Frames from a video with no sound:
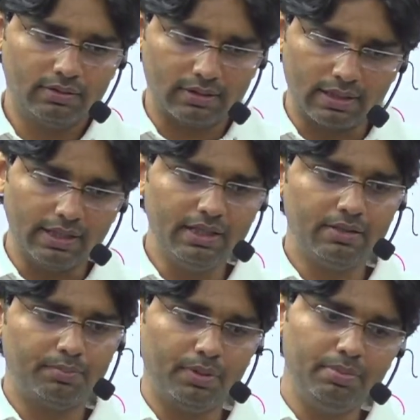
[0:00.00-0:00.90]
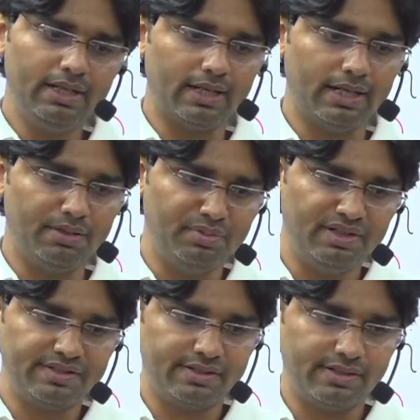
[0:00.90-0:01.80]
write public
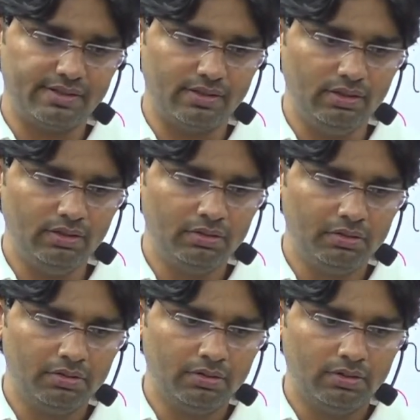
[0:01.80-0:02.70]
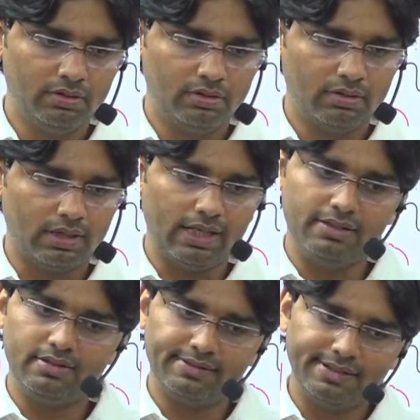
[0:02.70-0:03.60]
administration
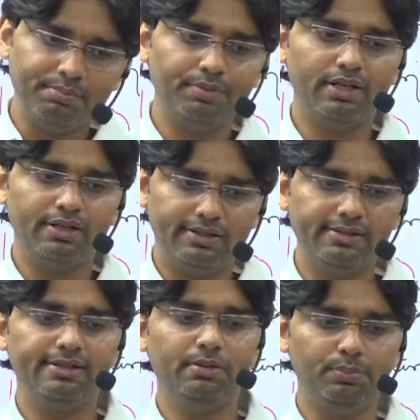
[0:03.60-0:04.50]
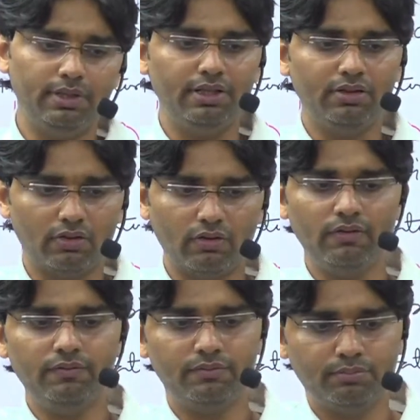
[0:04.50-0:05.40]
as a separate discipline
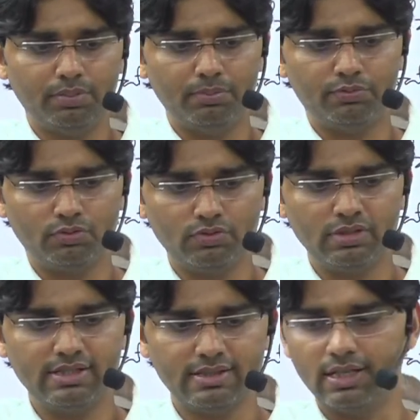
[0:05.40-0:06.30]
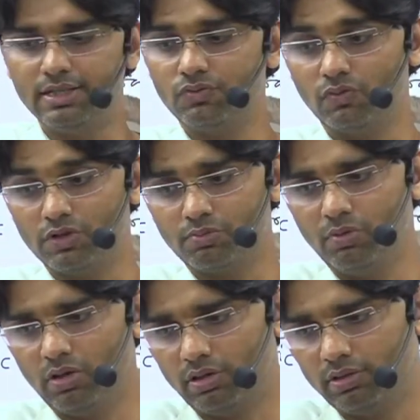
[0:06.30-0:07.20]
of social science was
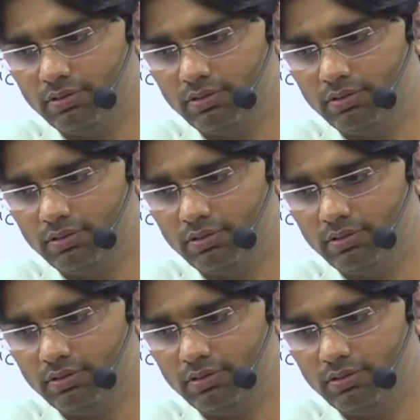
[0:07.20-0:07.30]
born.